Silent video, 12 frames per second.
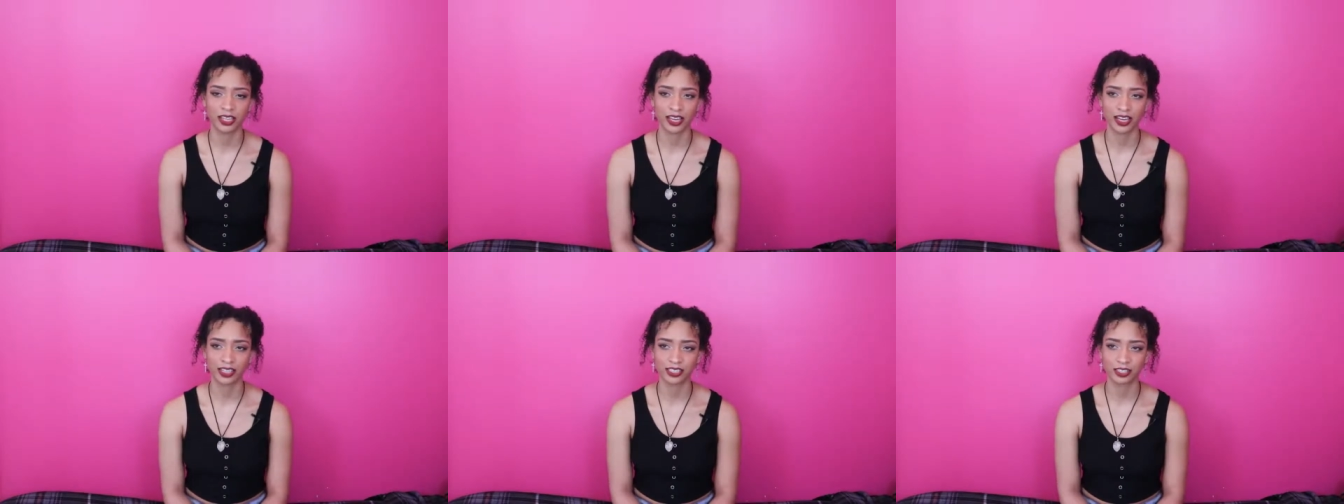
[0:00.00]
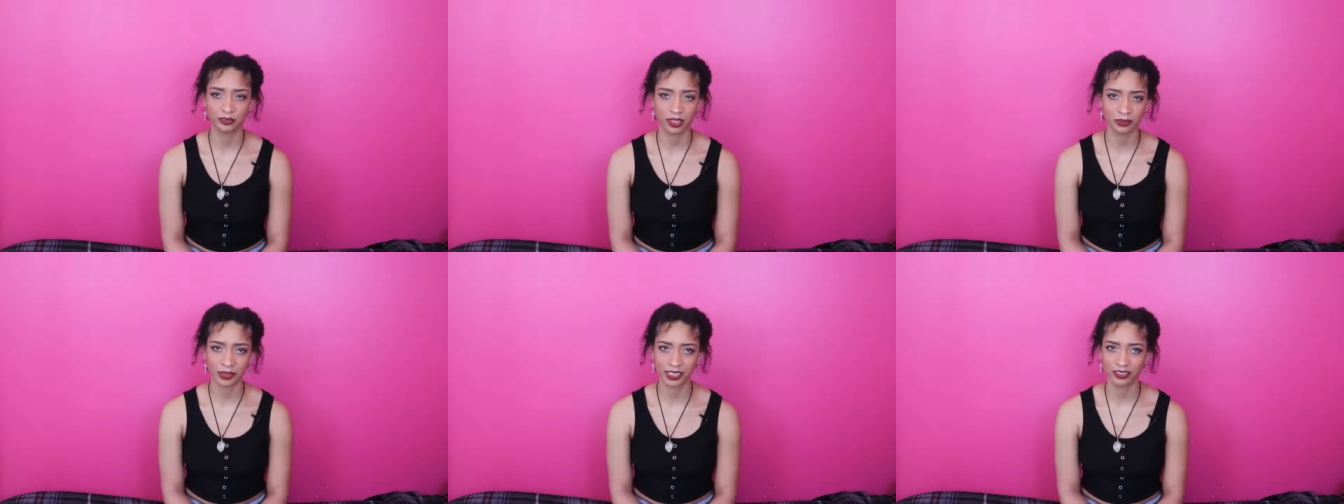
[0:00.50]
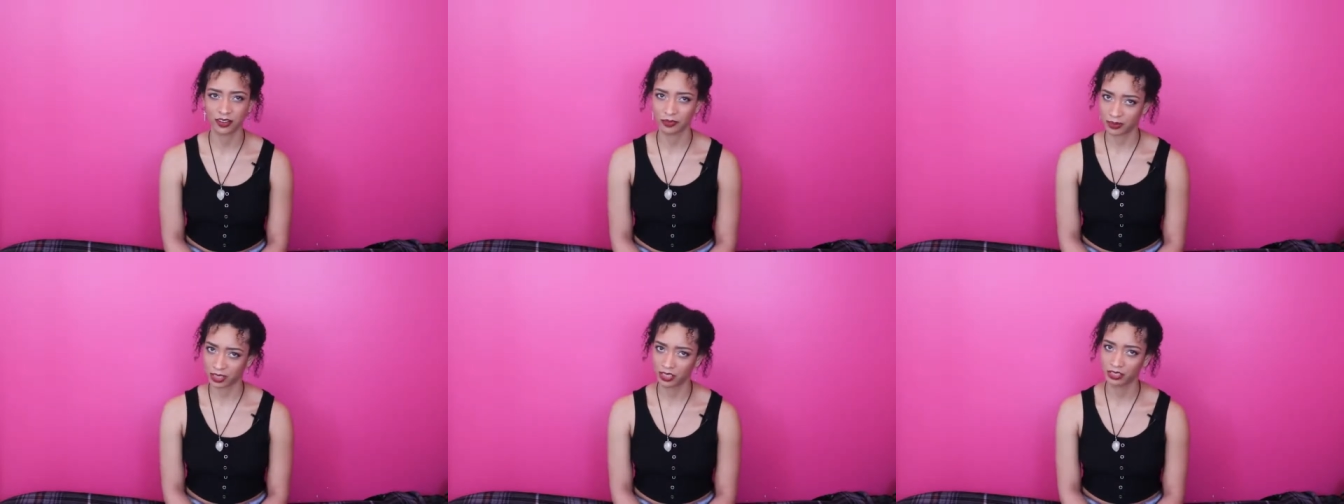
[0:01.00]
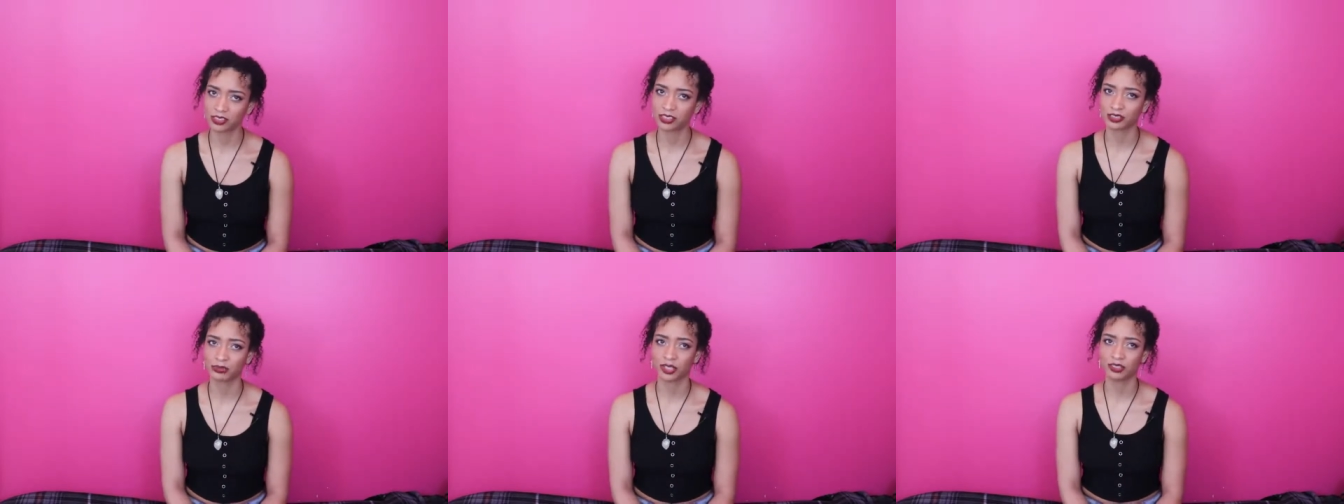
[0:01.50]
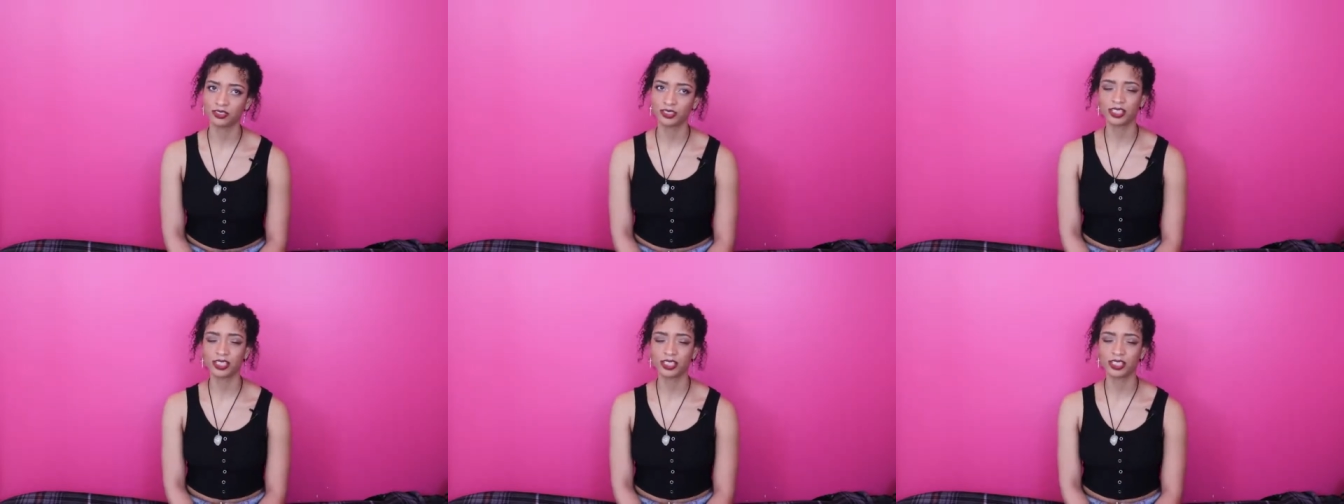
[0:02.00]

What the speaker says: as well, Patreon page as well,